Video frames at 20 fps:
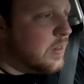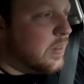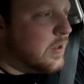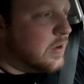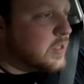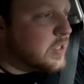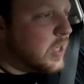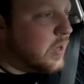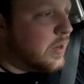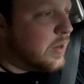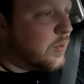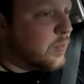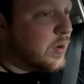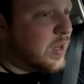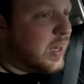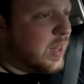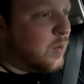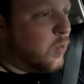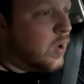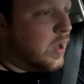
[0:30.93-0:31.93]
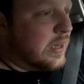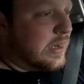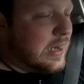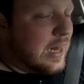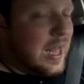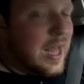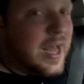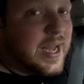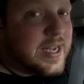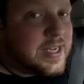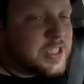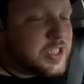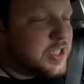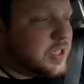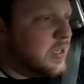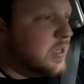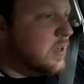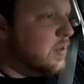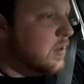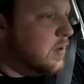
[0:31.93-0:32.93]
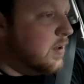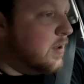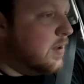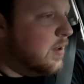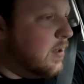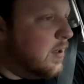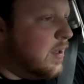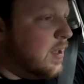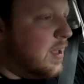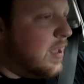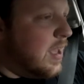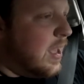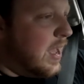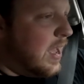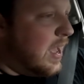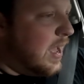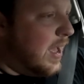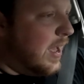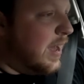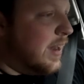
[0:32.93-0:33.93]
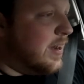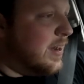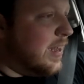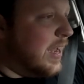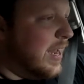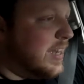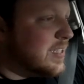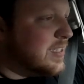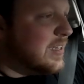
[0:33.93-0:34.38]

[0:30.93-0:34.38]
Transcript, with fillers: there's only really one lodge, and it's